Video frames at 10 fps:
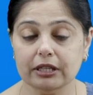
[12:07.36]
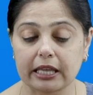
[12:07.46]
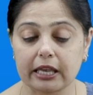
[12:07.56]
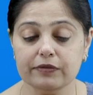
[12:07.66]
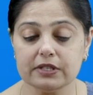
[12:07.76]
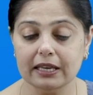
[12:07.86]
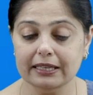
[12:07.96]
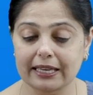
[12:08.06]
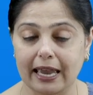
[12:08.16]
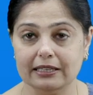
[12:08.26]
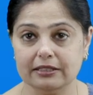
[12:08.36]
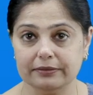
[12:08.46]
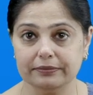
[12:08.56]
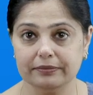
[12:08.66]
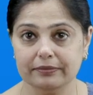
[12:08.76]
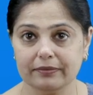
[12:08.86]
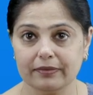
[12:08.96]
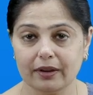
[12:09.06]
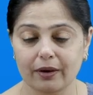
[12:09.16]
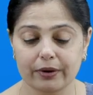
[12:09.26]
the thieves yet.
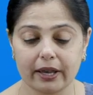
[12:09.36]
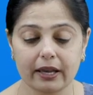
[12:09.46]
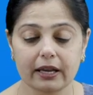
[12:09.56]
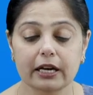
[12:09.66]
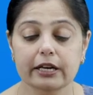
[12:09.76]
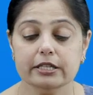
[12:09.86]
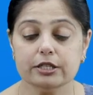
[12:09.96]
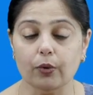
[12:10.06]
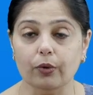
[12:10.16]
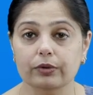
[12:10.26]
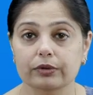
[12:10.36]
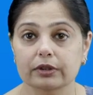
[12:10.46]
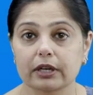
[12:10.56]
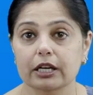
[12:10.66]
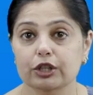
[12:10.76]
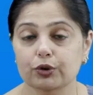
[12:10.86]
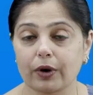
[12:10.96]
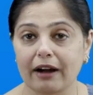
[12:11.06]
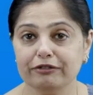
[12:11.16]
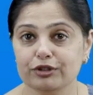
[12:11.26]
Okay, so you
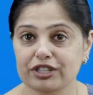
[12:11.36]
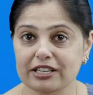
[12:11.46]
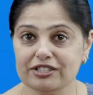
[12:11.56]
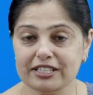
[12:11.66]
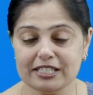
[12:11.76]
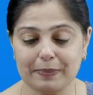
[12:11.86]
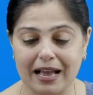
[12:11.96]
have to change this